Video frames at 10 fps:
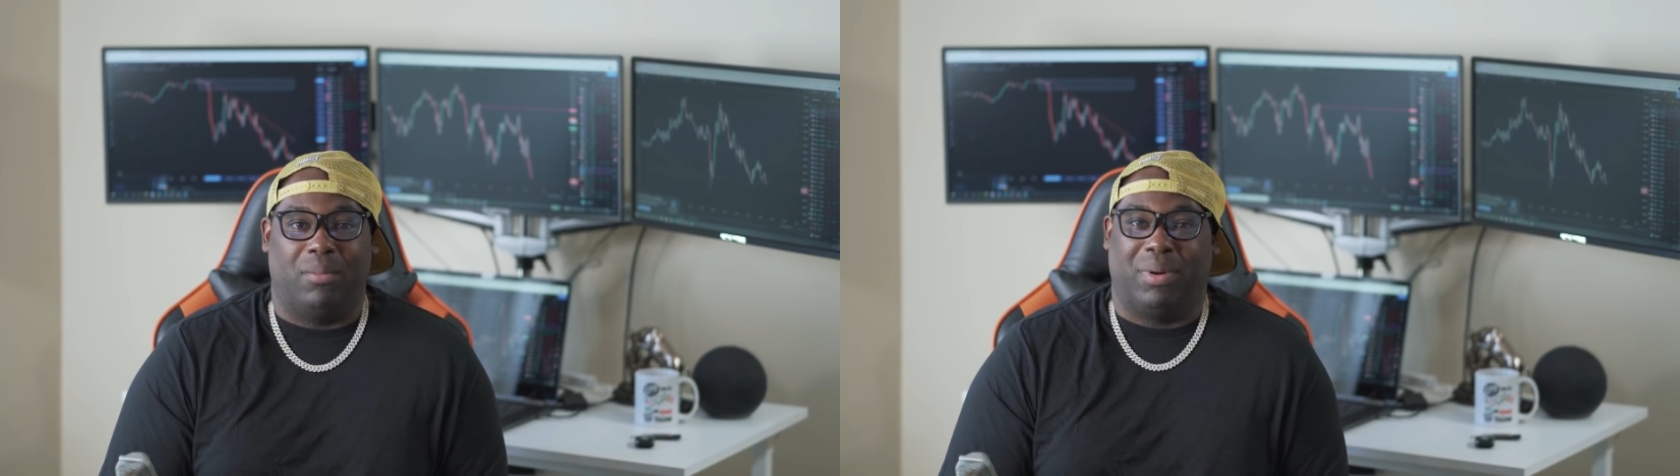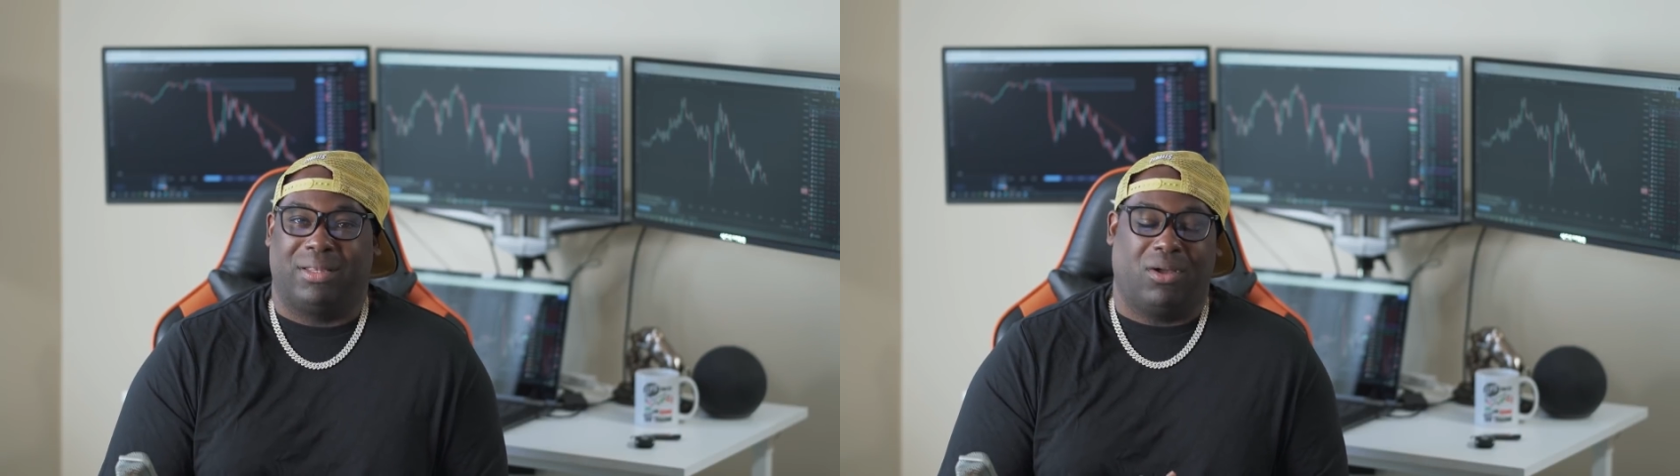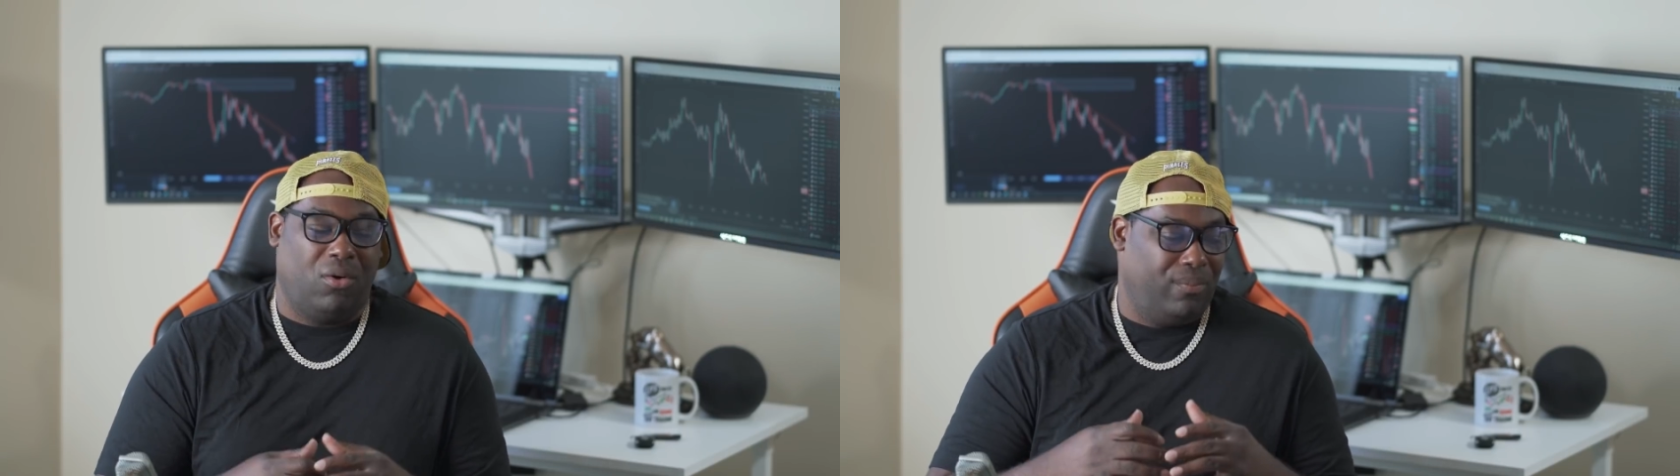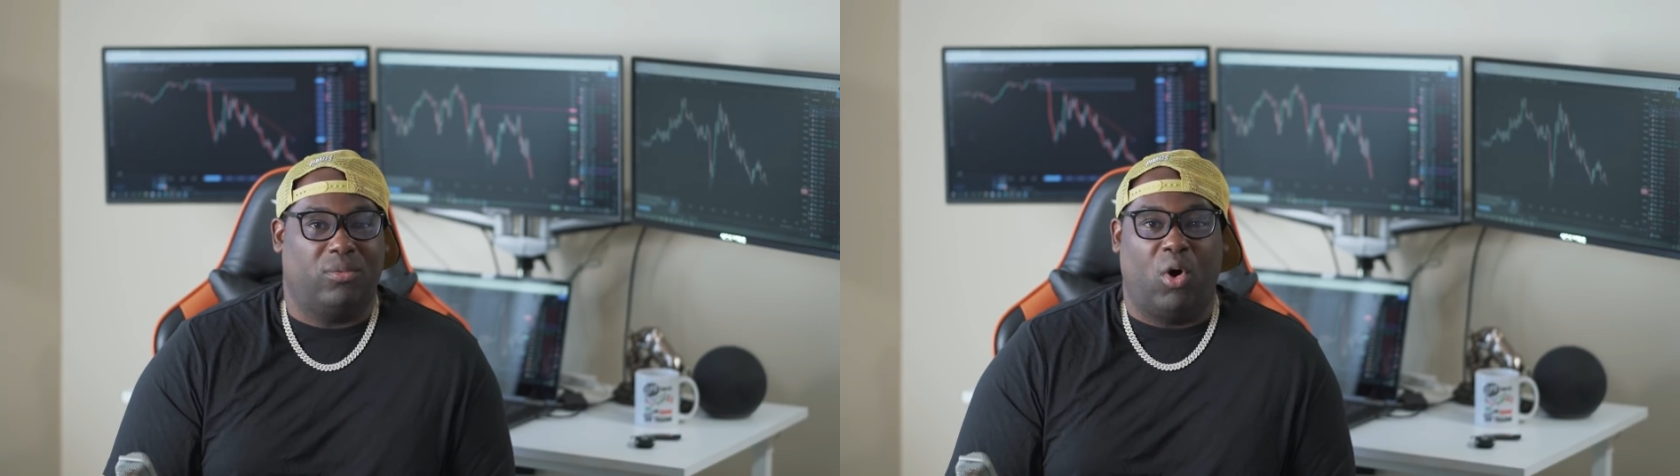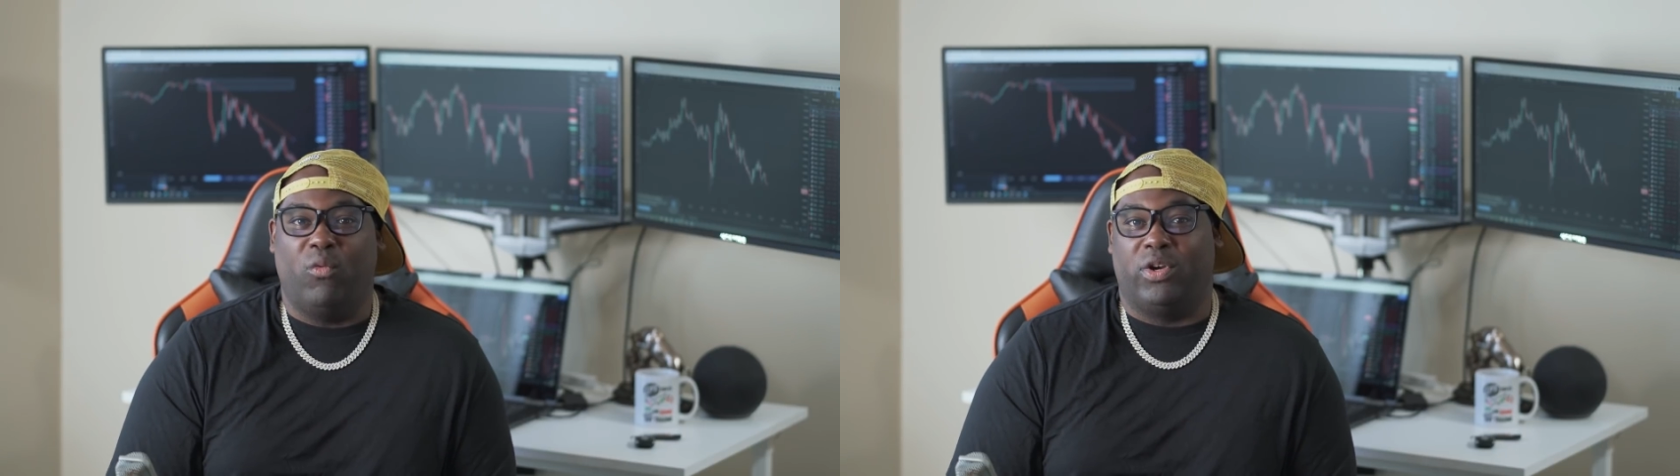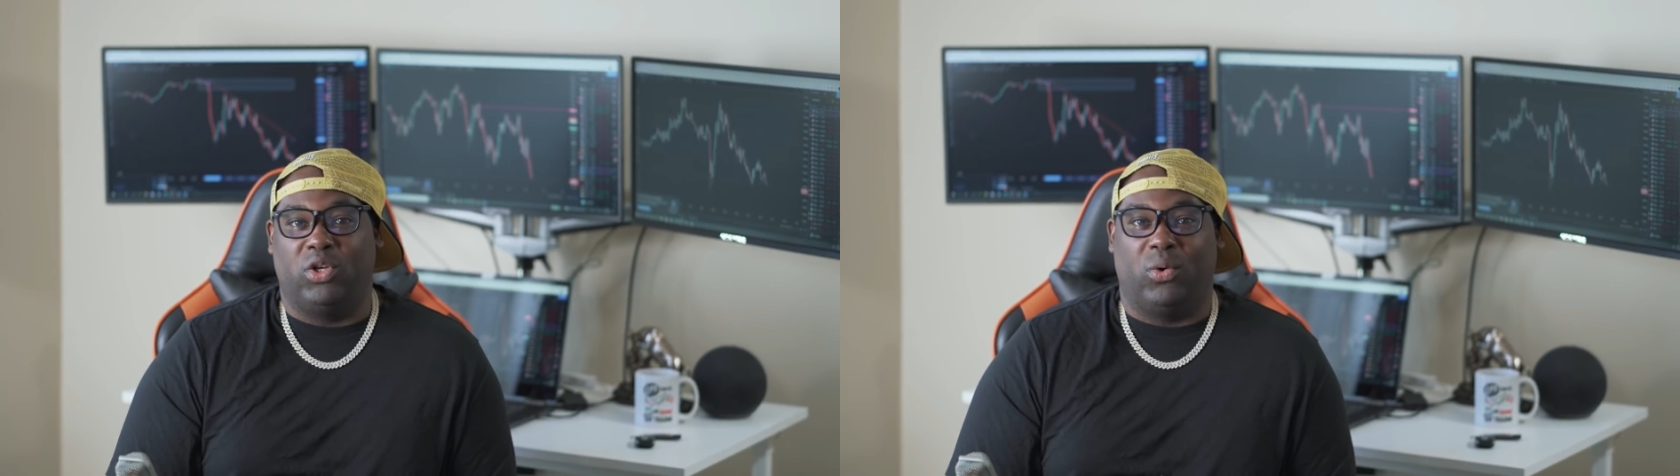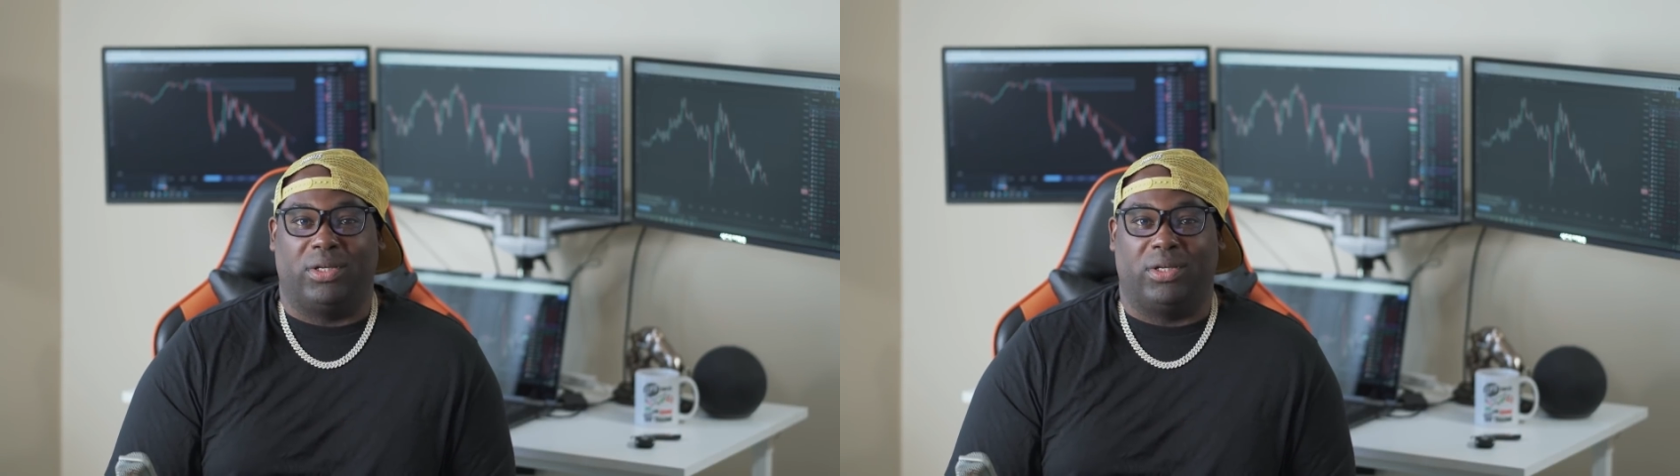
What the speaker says: But don't overdo it.